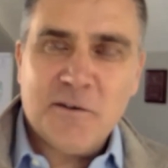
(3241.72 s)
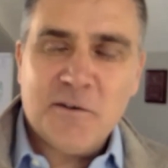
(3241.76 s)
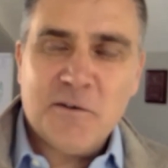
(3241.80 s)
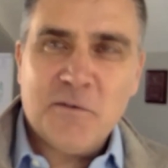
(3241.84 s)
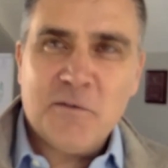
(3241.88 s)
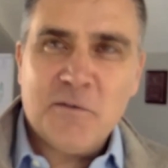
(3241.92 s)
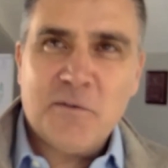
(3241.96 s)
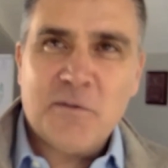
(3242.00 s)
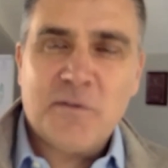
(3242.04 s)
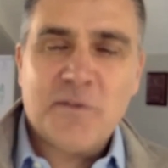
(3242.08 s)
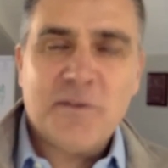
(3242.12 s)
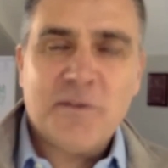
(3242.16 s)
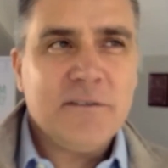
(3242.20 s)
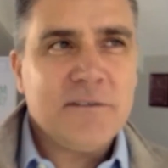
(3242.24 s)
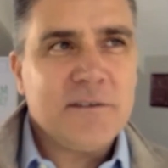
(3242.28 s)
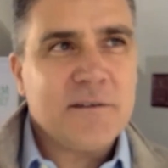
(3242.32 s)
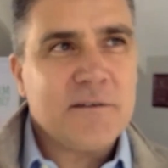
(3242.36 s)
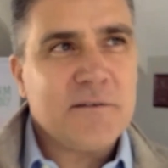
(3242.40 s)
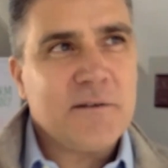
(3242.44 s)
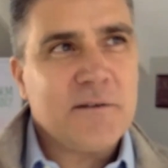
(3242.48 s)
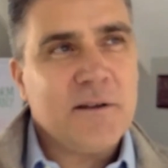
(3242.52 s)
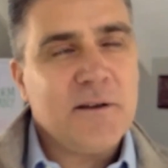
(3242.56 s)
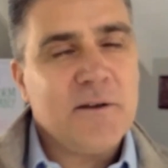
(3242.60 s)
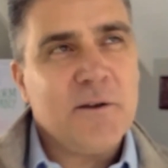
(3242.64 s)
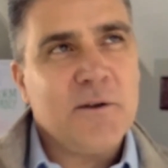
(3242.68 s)
the things
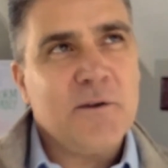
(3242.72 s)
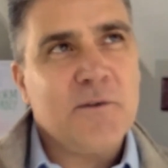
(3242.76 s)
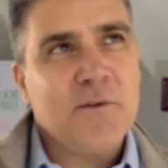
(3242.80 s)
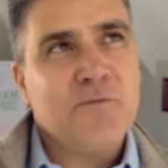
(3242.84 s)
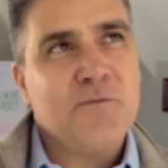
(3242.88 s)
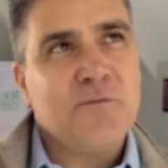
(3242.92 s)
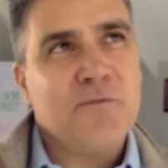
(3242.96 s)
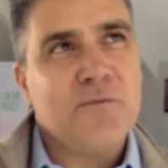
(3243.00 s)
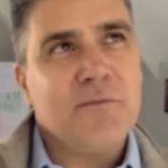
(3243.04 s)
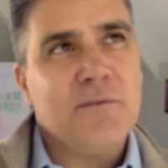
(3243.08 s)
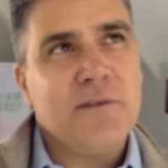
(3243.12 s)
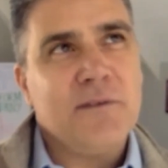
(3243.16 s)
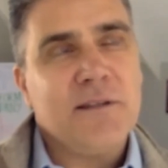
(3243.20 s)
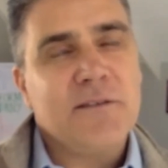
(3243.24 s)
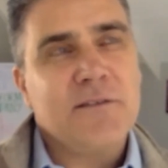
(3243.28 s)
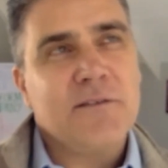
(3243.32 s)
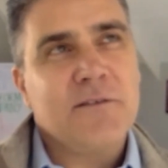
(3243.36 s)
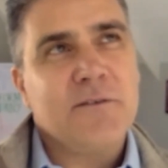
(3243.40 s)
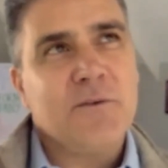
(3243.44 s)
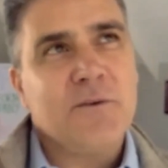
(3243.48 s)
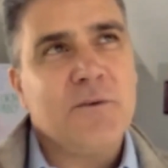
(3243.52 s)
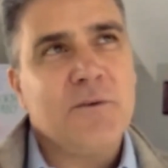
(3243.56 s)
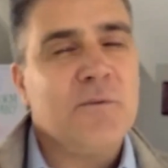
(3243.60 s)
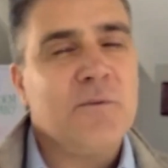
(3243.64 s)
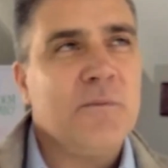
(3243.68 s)
that a lot of, let's
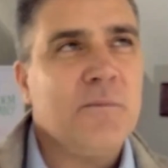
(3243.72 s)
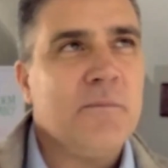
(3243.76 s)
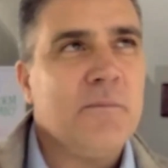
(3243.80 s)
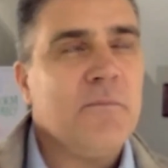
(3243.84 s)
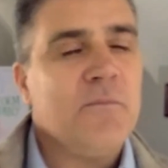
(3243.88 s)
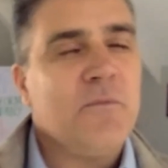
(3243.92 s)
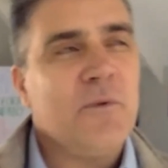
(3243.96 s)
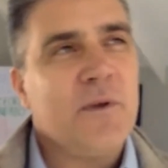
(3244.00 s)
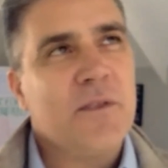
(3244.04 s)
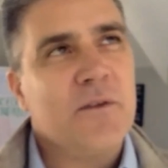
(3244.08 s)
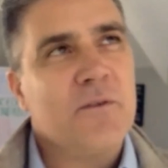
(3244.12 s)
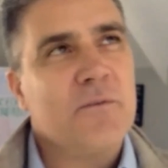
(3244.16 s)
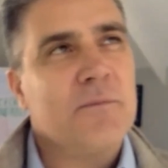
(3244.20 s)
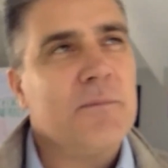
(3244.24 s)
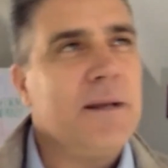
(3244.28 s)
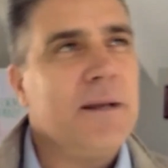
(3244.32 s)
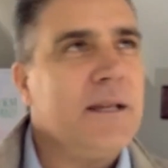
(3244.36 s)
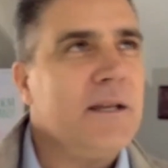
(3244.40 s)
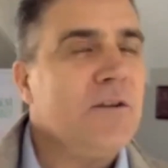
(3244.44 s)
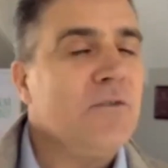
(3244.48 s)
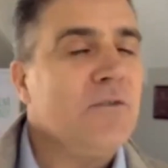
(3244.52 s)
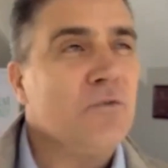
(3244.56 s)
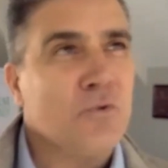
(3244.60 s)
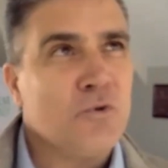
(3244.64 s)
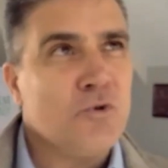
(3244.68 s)
call it, whether it's
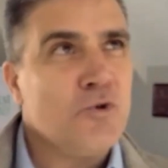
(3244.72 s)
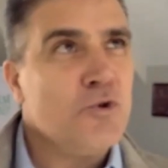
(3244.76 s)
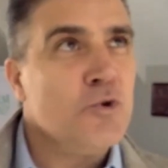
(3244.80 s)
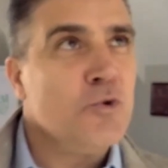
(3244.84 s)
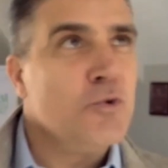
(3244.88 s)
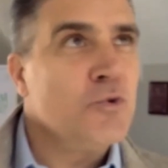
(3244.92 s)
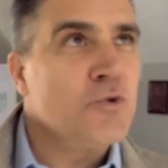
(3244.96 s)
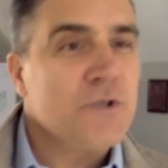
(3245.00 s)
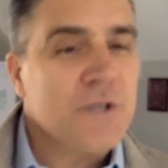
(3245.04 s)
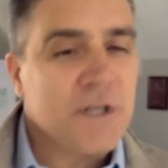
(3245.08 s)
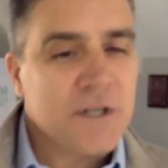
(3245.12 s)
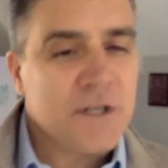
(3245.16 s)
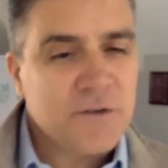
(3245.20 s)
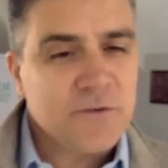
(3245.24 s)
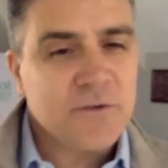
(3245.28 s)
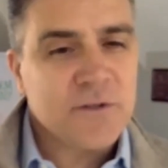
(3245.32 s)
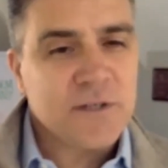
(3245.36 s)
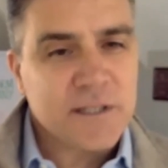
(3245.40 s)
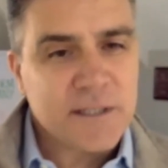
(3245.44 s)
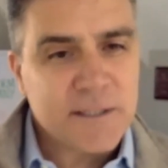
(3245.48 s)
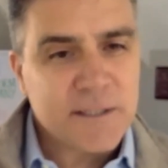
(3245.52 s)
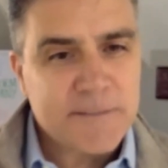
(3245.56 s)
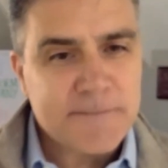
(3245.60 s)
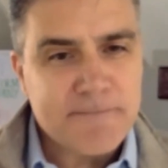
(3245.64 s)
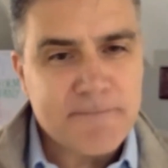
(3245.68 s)
millennials or youth
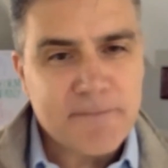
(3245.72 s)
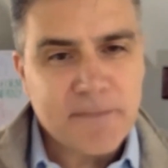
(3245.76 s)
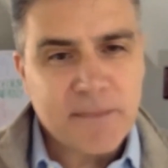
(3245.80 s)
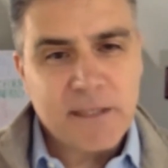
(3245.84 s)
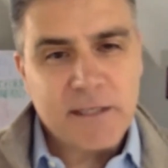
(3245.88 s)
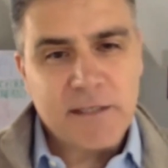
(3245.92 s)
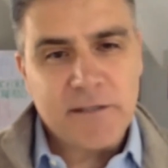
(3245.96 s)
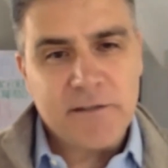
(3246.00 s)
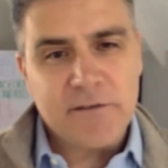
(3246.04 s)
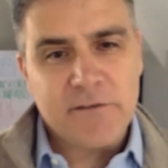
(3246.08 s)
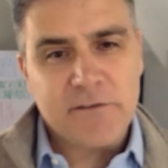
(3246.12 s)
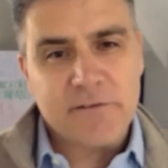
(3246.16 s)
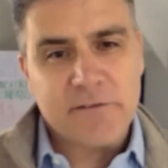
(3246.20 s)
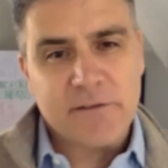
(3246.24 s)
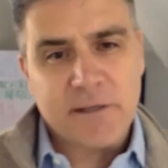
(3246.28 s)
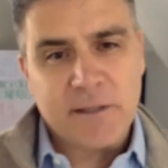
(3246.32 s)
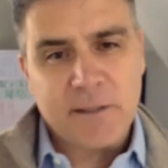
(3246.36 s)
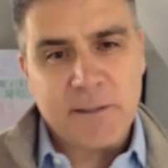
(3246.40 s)
generally, is,